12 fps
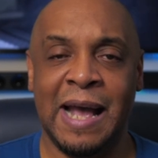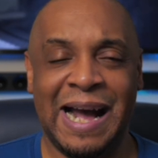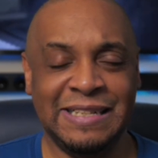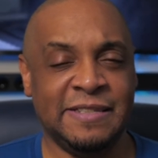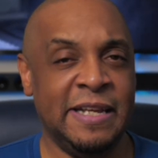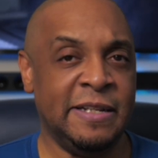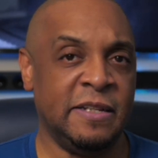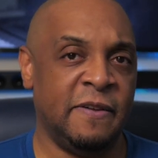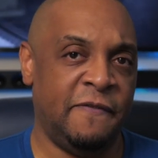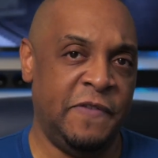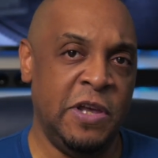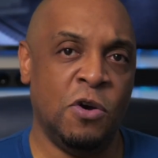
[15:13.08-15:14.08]
I just think that the
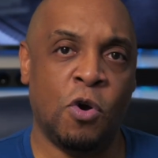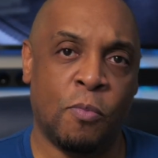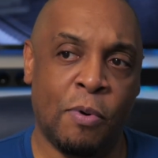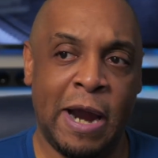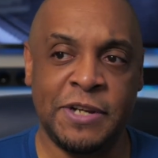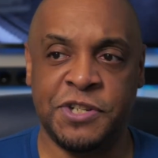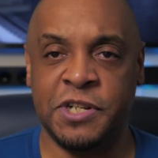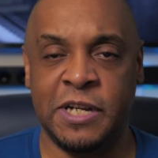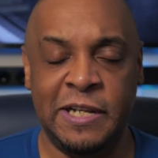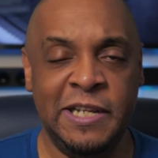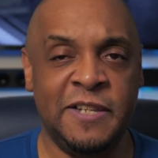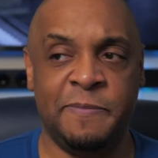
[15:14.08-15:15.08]
vehicle price should have
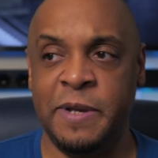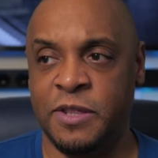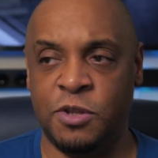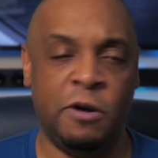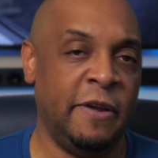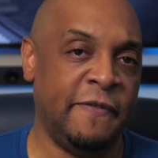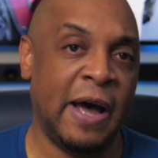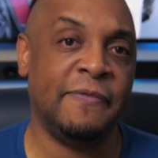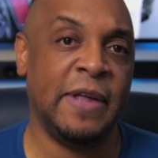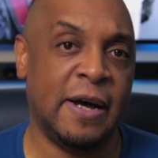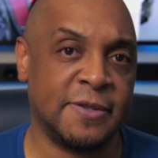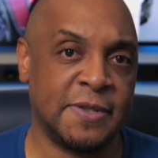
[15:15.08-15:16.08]
at least been
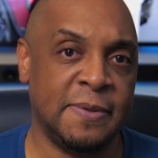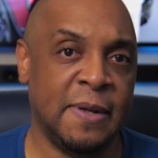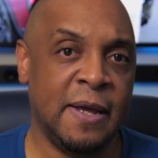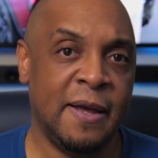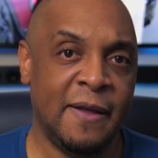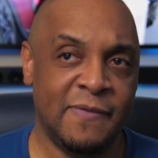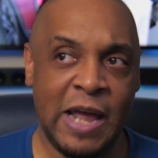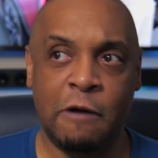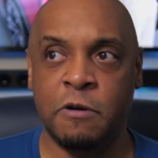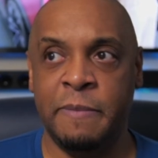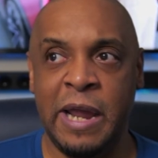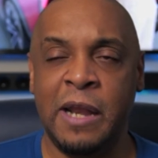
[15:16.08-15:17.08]
$35,000. That
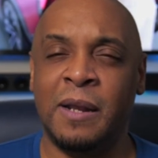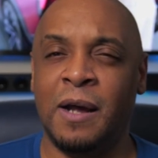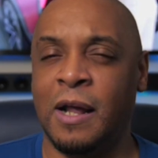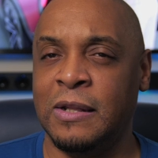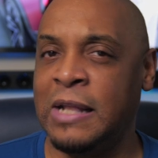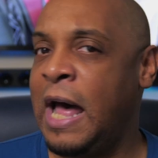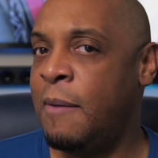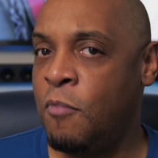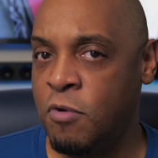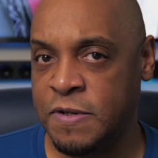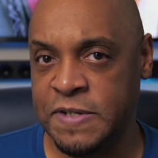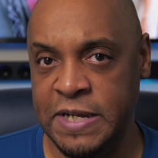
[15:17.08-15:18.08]
would have made a lot
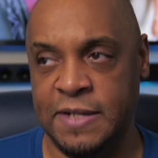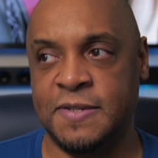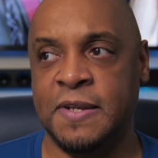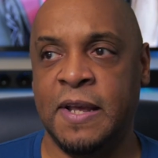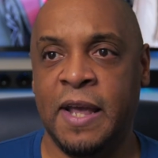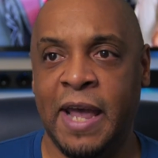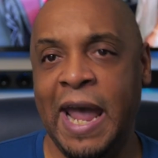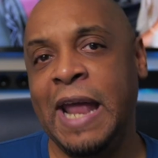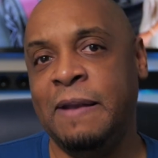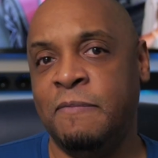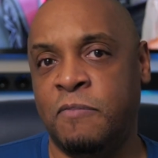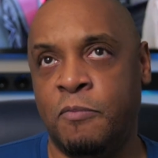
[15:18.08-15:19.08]
more sense
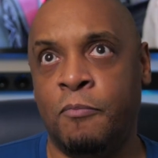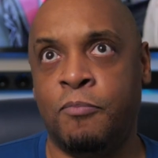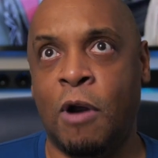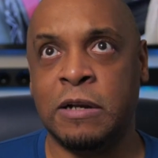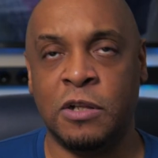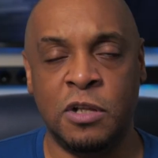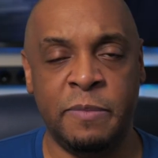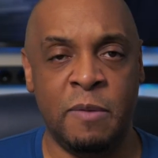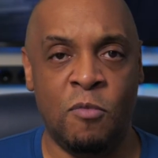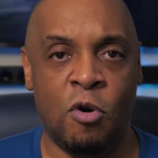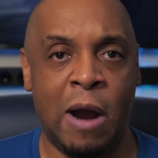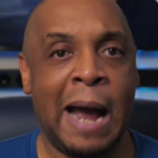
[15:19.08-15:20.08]
and brought a little bit
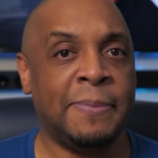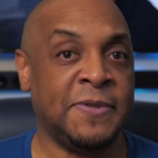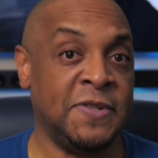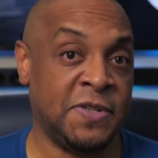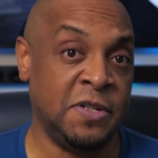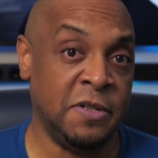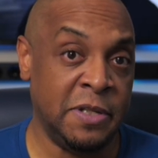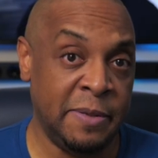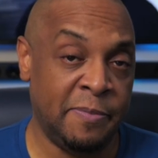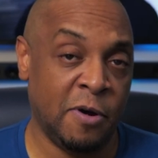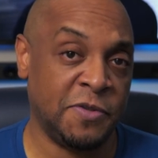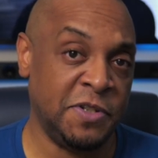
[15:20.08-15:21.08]
more options to the
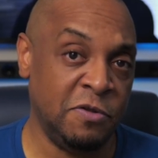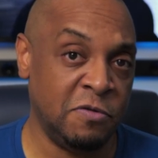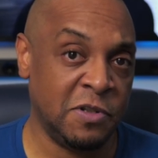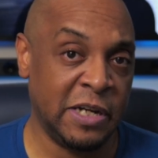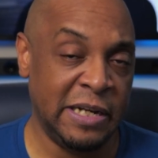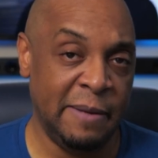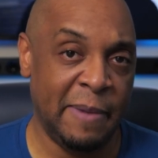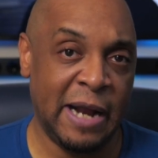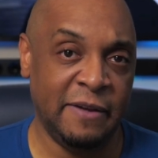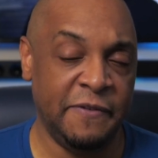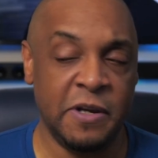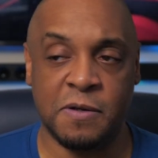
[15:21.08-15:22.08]
person who's looking at
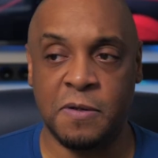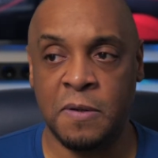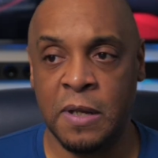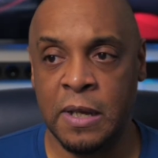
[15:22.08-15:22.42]
buying a vehicle.